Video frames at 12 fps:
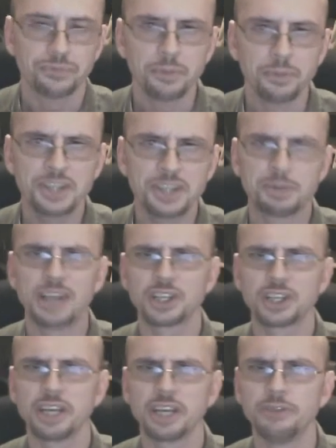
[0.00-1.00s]

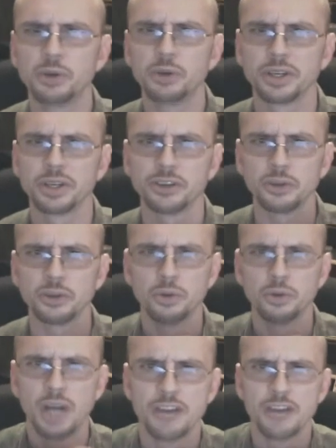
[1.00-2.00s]
especially if you can do
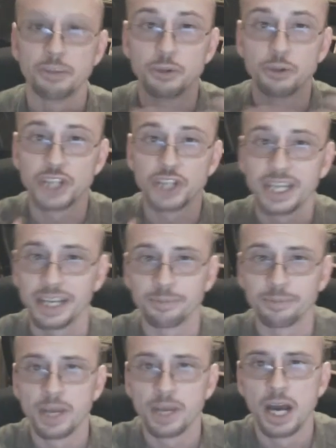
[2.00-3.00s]
them routinely.
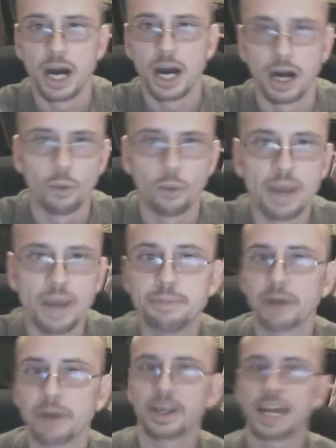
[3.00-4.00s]

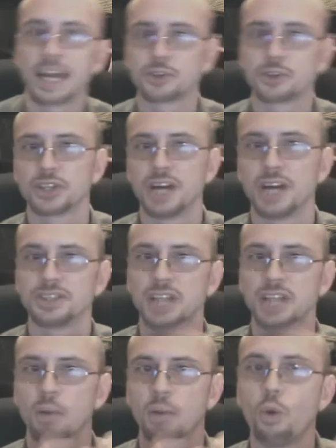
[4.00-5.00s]
Weight-bearing exercises
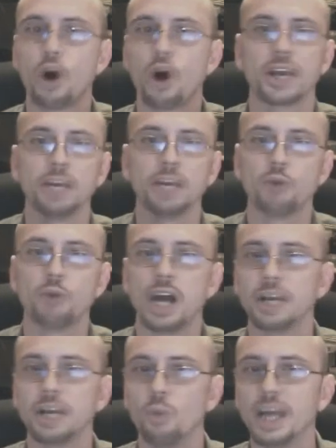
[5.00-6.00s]
like walking,
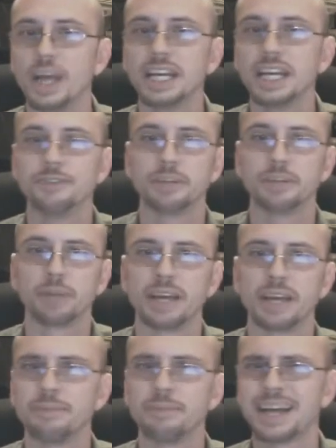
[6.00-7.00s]
running, weightlifting,
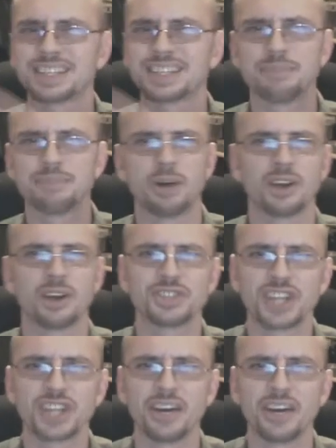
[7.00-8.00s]
playing basketball,
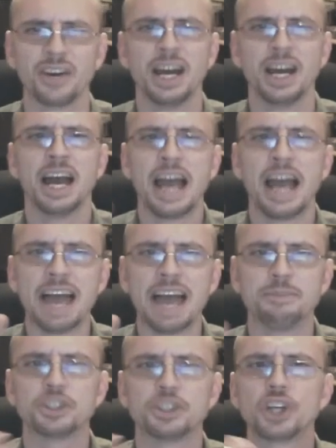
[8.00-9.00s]
etc. have
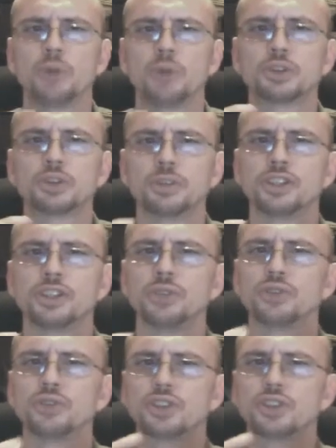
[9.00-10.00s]
been shown to
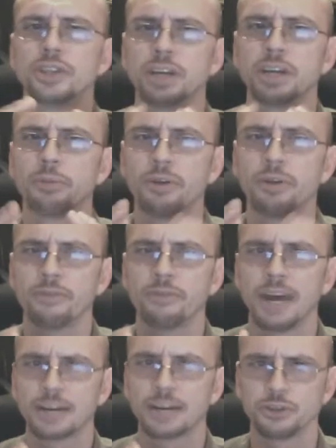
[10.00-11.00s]
reduce the number of
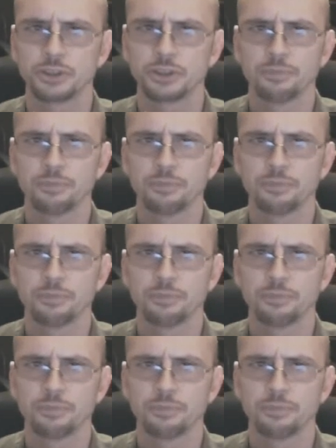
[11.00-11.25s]
fractures.